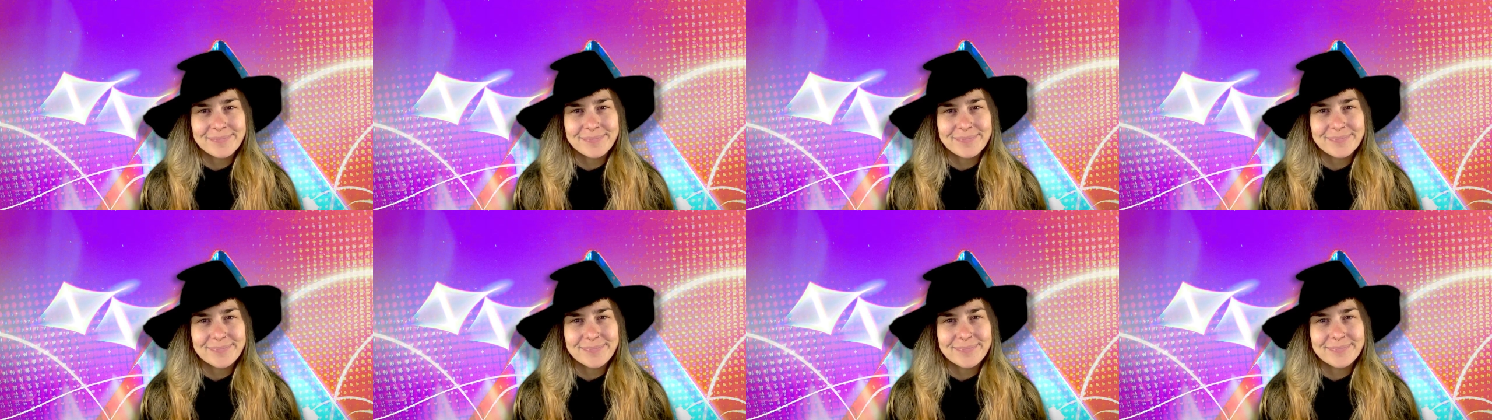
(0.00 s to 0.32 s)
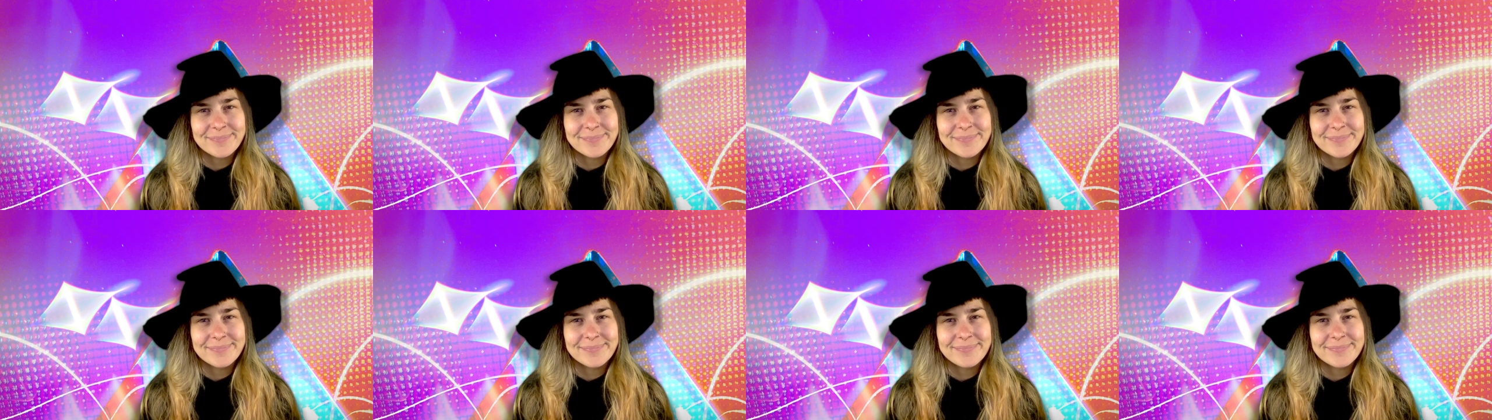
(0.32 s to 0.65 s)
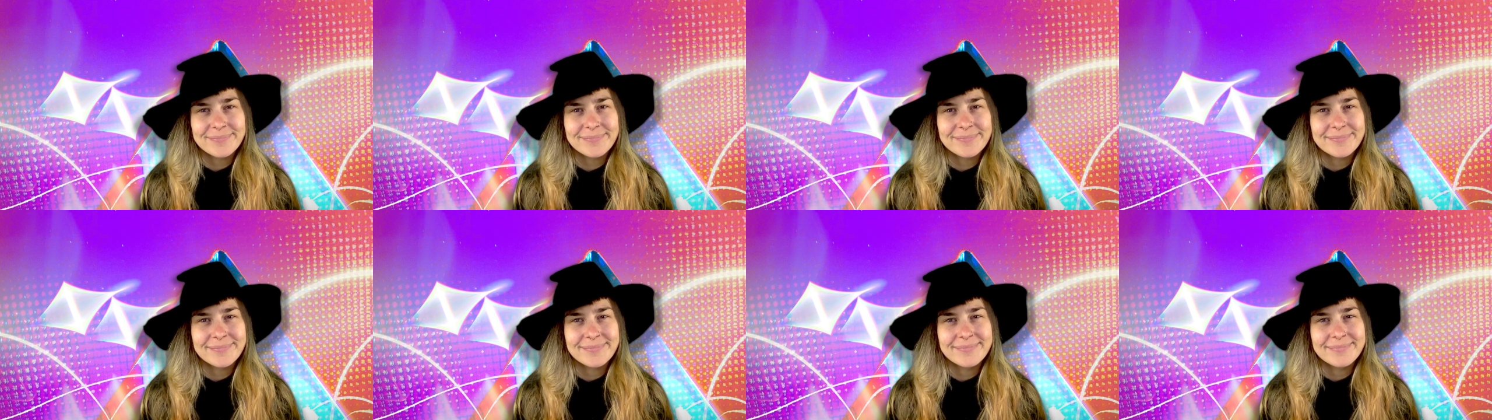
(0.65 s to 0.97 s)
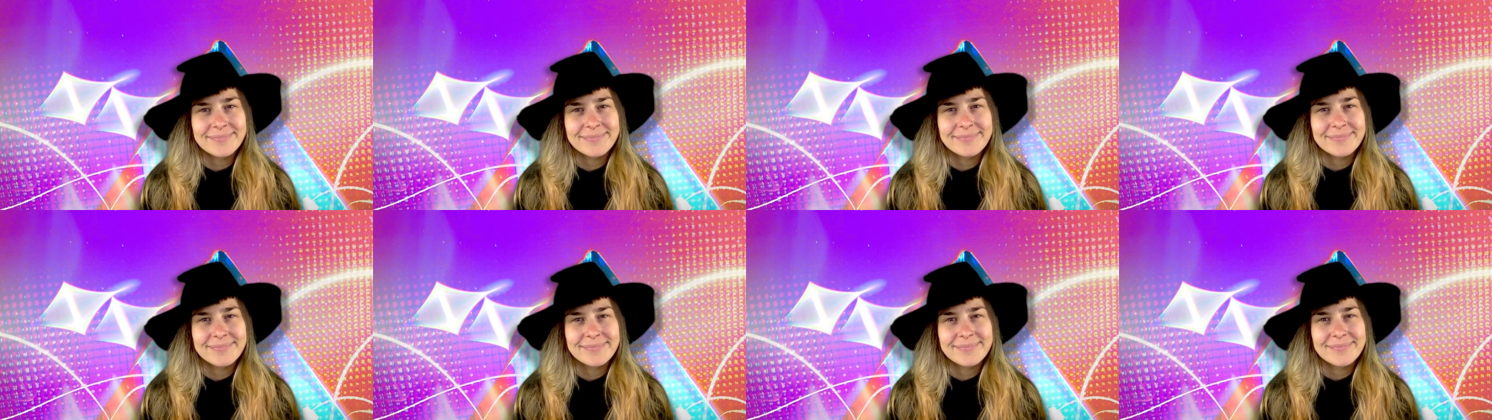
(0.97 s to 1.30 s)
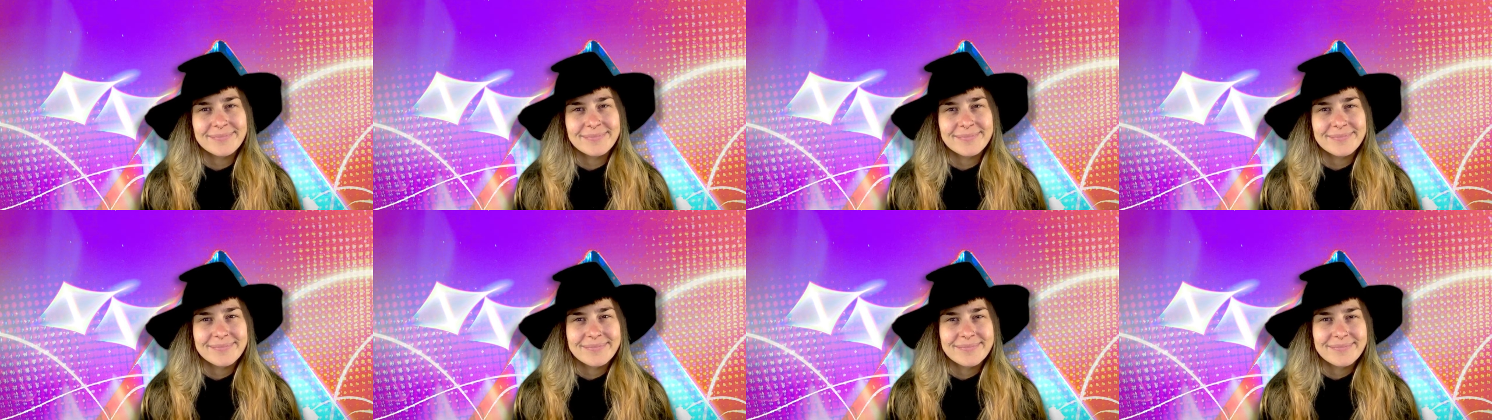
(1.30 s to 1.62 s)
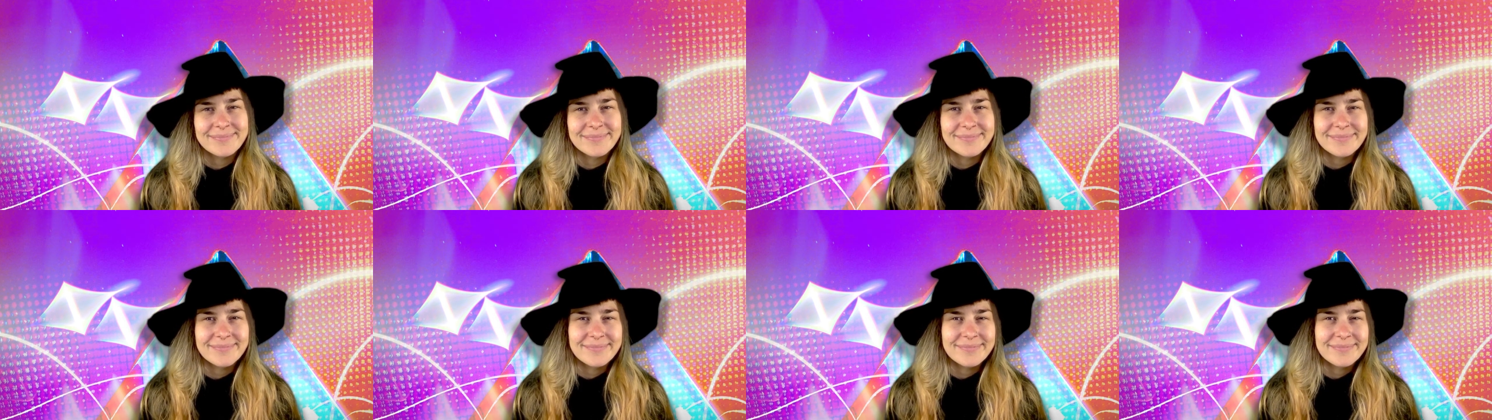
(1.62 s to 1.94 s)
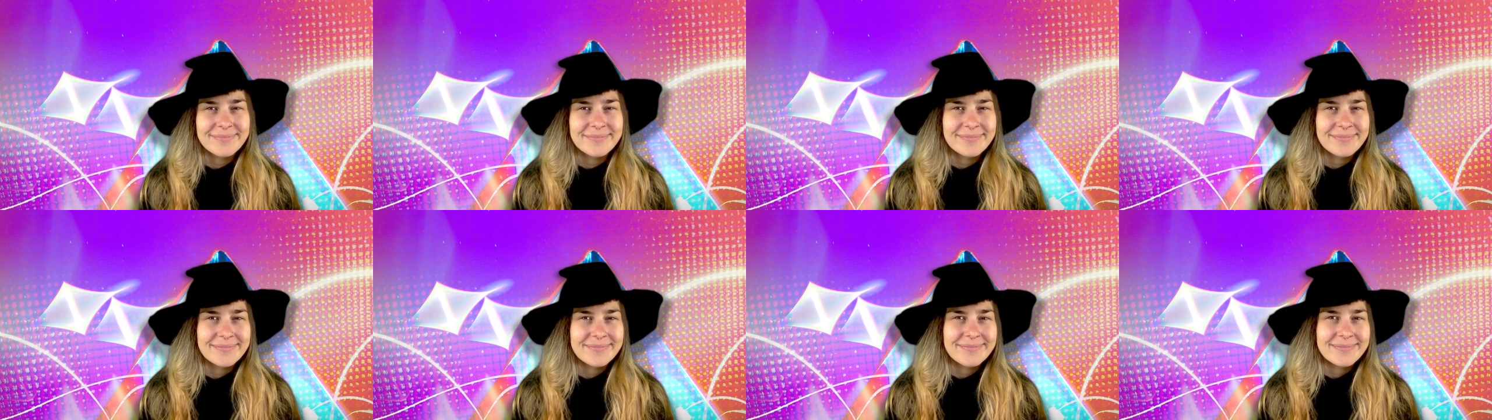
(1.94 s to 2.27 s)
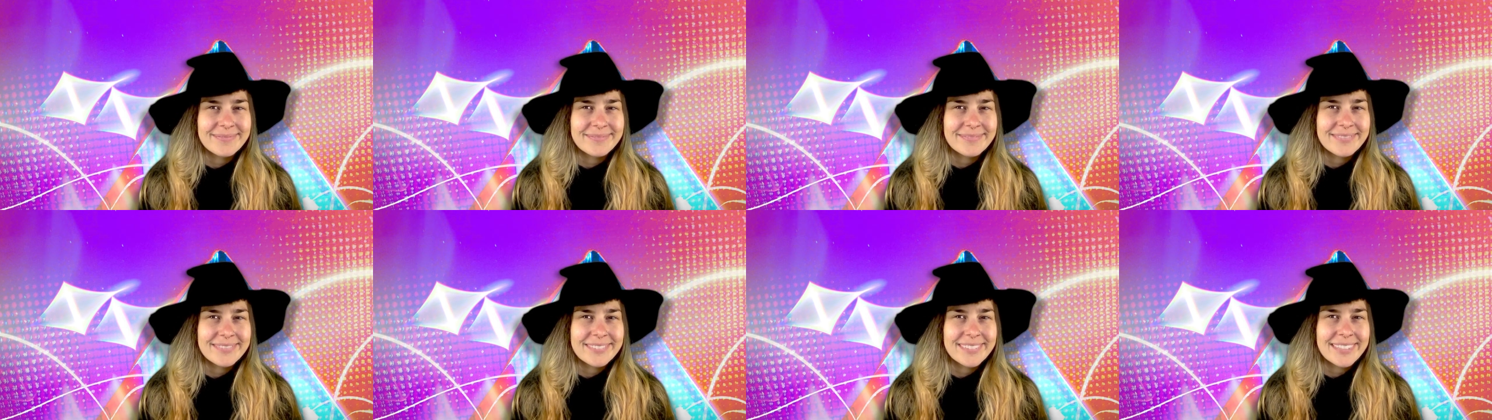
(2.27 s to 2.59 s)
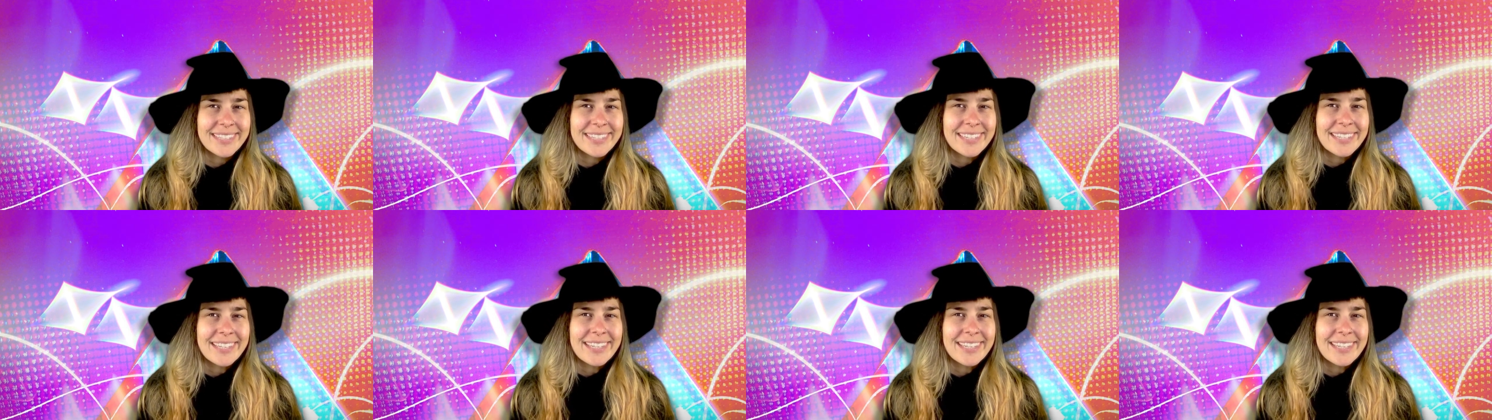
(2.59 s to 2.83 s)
Nothing is said.